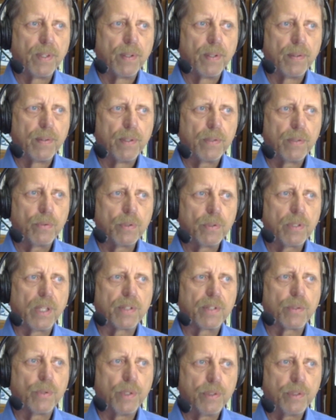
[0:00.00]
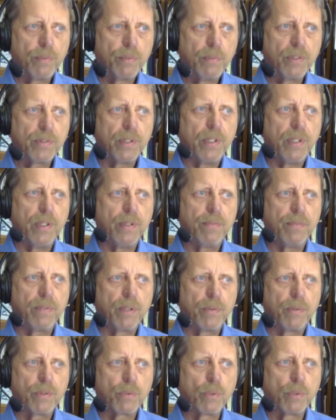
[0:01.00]
this was like Christmas Eve.
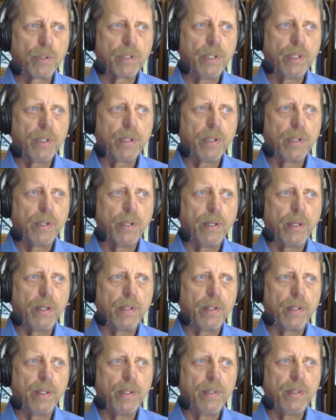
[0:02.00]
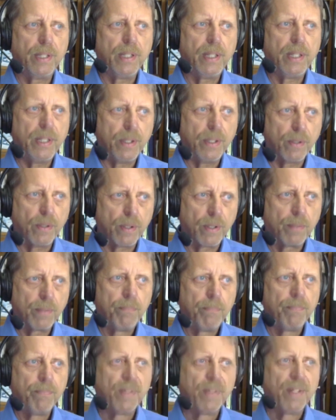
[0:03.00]
I was working in the ER,
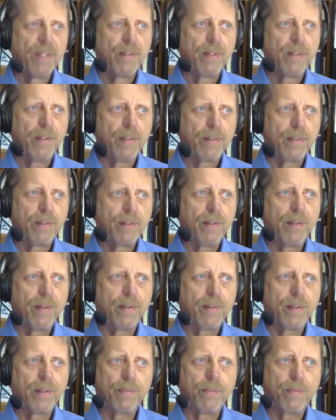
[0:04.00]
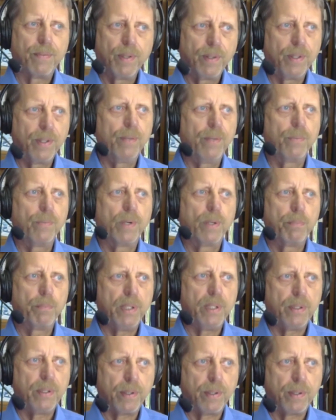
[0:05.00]
you know, and I really didn't want to
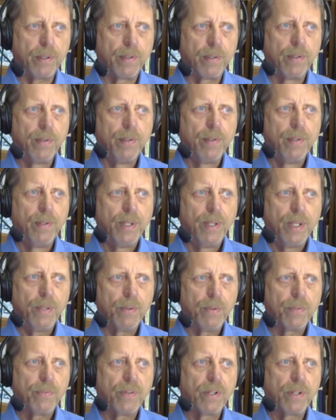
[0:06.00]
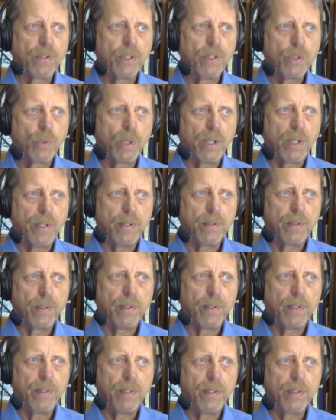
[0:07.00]
be there. It was fairly quiet,
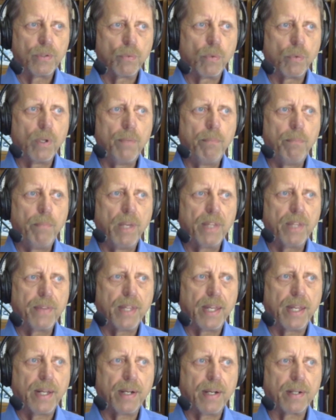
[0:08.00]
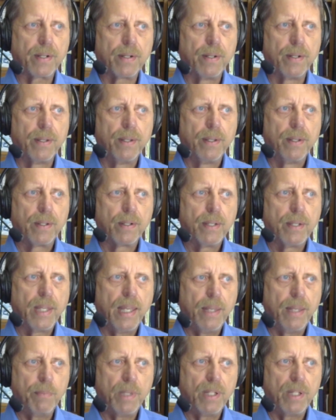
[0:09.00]
and this one meth addict
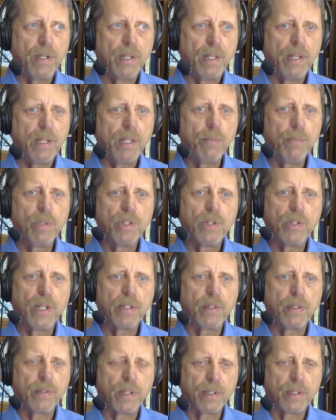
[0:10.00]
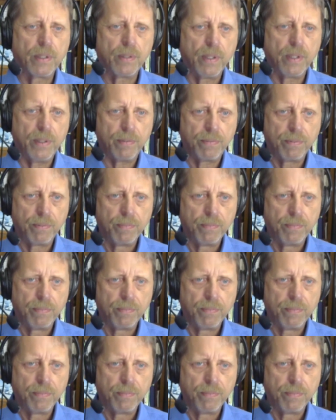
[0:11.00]
came in, and he was shaking like a leaf.